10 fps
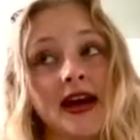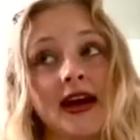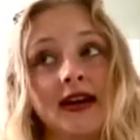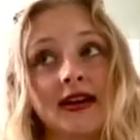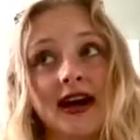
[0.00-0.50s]

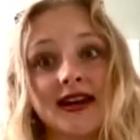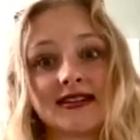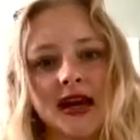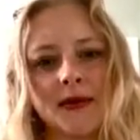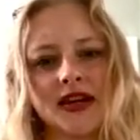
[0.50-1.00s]
And that
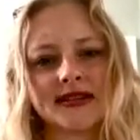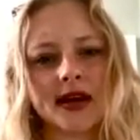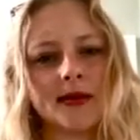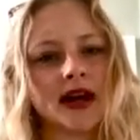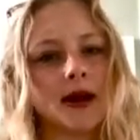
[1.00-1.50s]
assignment is
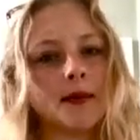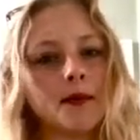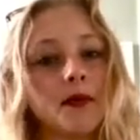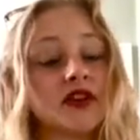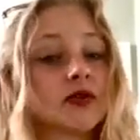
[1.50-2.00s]
coming up
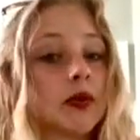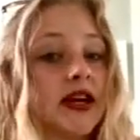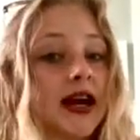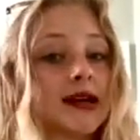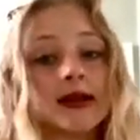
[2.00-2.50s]
this
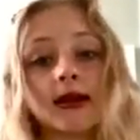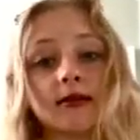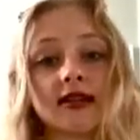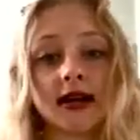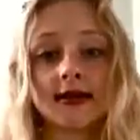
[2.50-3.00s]
week, I think
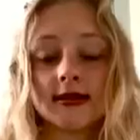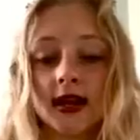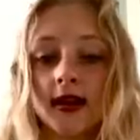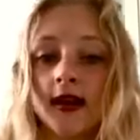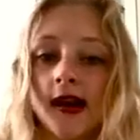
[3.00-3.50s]
Miss Atkins
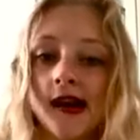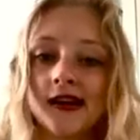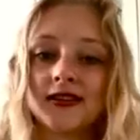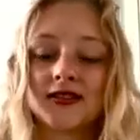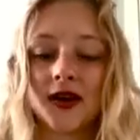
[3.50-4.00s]
said.
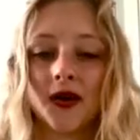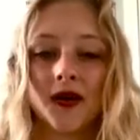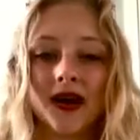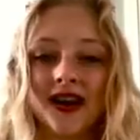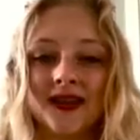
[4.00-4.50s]

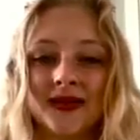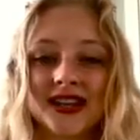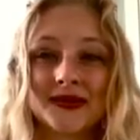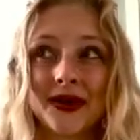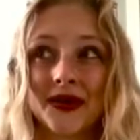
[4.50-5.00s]
So I
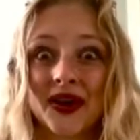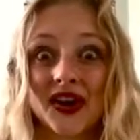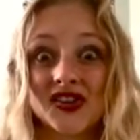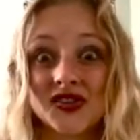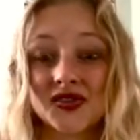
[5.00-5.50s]
just wanted to
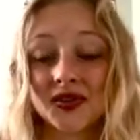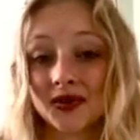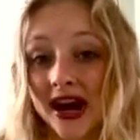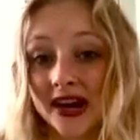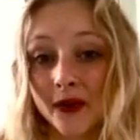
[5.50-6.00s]
encourage you to
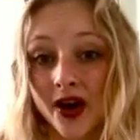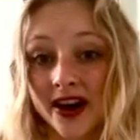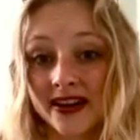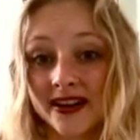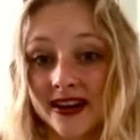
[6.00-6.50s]
write
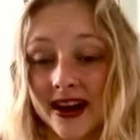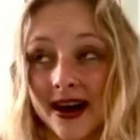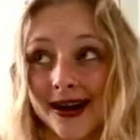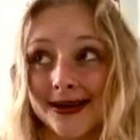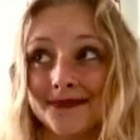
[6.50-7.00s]
one
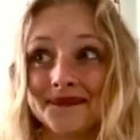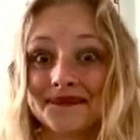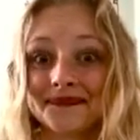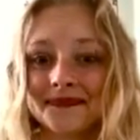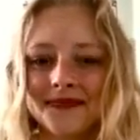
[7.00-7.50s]

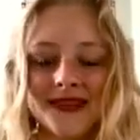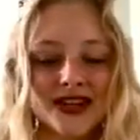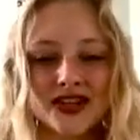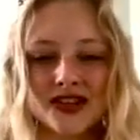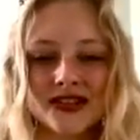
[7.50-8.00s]

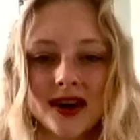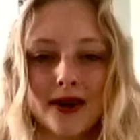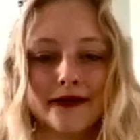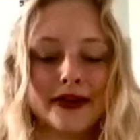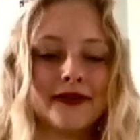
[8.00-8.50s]
to
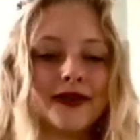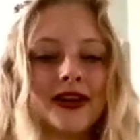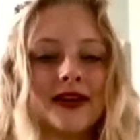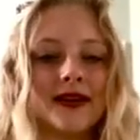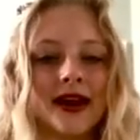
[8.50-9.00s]
yourself, and if you
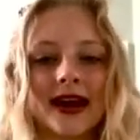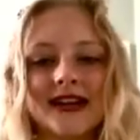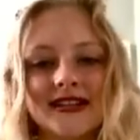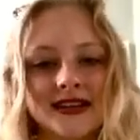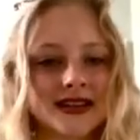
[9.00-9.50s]
need like
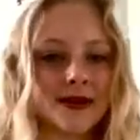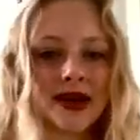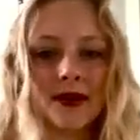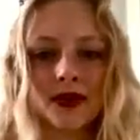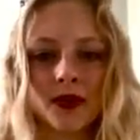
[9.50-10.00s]
ideas
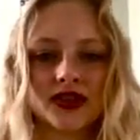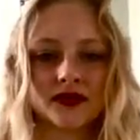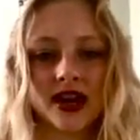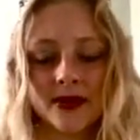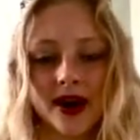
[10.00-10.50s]
coming up with what
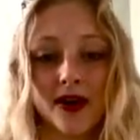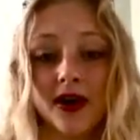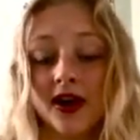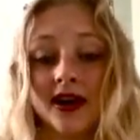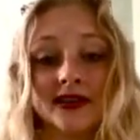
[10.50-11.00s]
to write
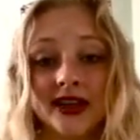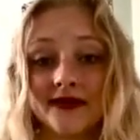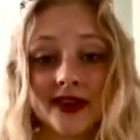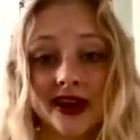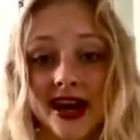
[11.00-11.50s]
about,
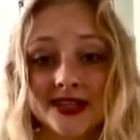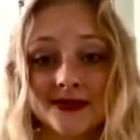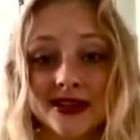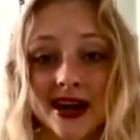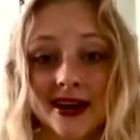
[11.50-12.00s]
definitely ask
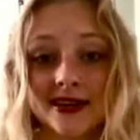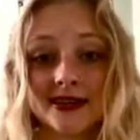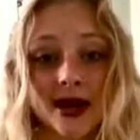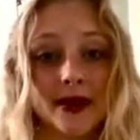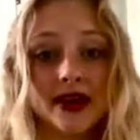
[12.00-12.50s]
Miss
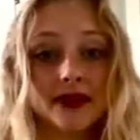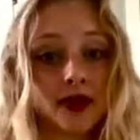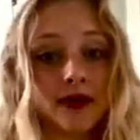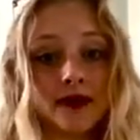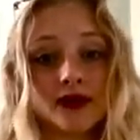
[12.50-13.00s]
Atkins. I might
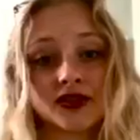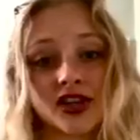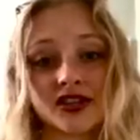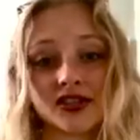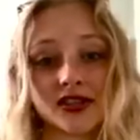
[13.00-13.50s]
throw a few
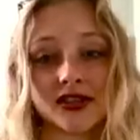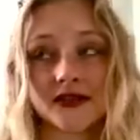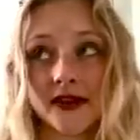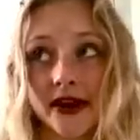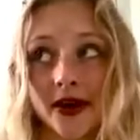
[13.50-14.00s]
suggestions in
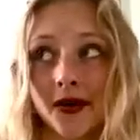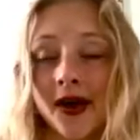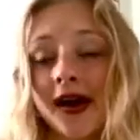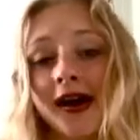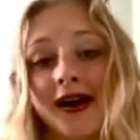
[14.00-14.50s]
this video
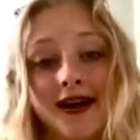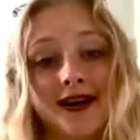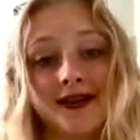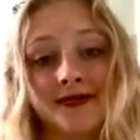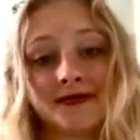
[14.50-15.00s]

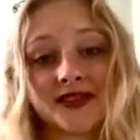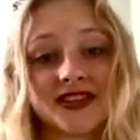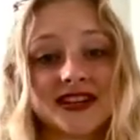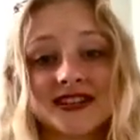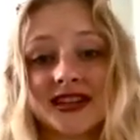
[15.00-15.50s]
because
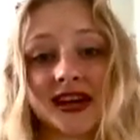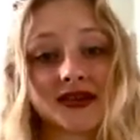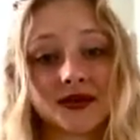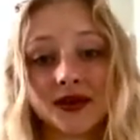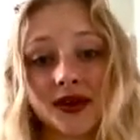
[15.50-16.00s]
I just think
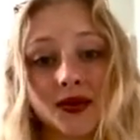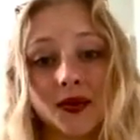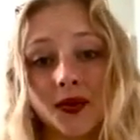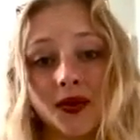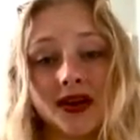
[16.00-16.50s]
it's a really
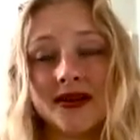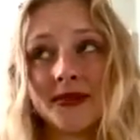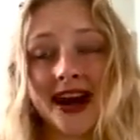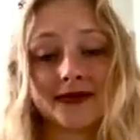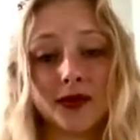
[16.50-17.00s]
cool,
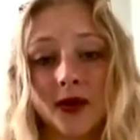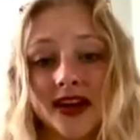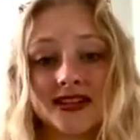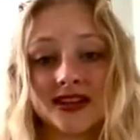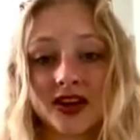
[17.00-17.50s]
impactful
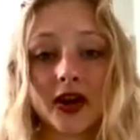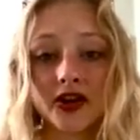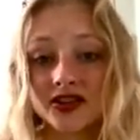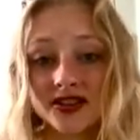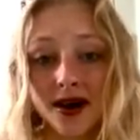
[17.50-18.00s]
way to
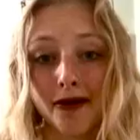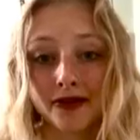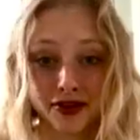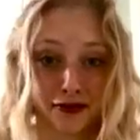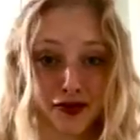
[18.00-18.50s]
encourage yourself
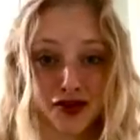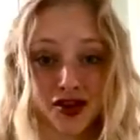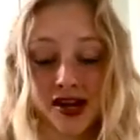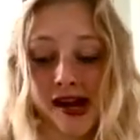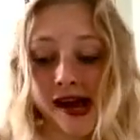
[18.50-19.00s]
for the
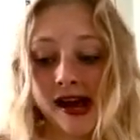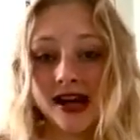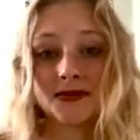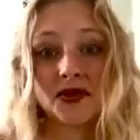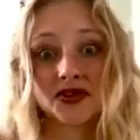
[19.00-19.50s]
future,
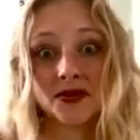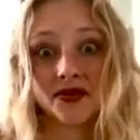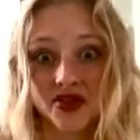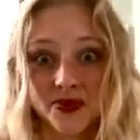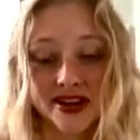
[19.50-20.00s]
especially
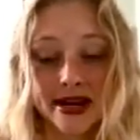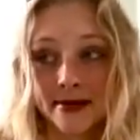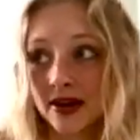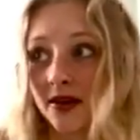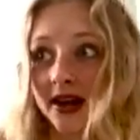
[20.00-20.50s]
with this
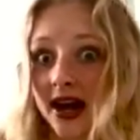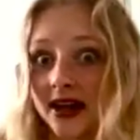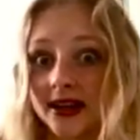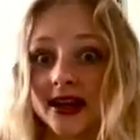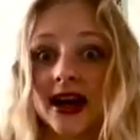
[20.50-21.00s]
pandemic going
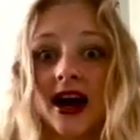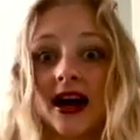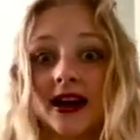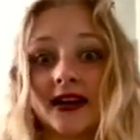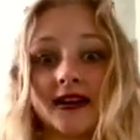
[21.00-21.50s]
on. Like,
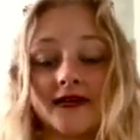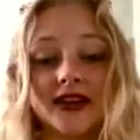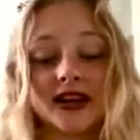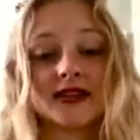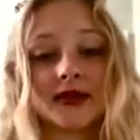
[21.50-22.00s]
I have
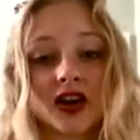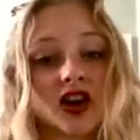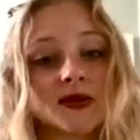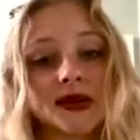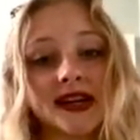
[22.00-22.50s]
needed some
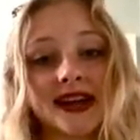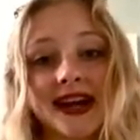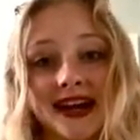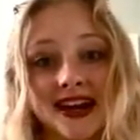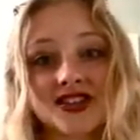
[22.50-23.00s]
encouragement, and
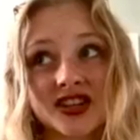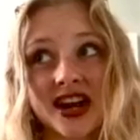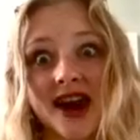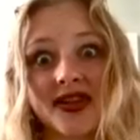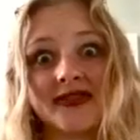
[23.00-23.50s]
I actually
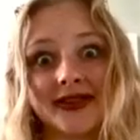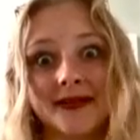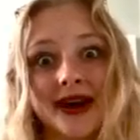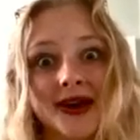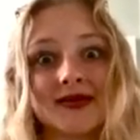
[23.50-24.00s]
got that
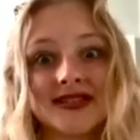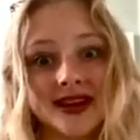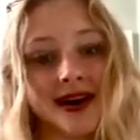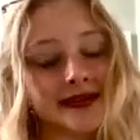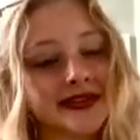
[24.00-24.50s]
from my own
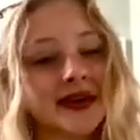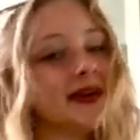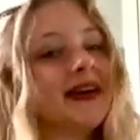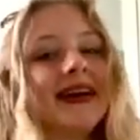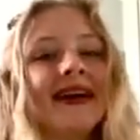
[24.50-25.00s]
self,
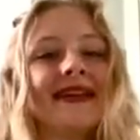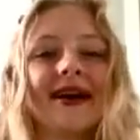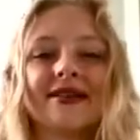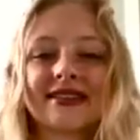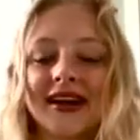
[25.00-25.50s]
so
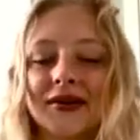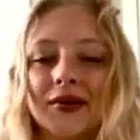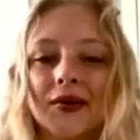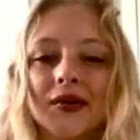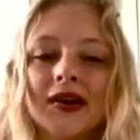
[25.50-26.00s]
that was kind of
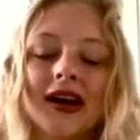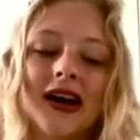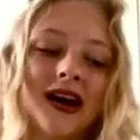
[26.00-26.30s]
cool.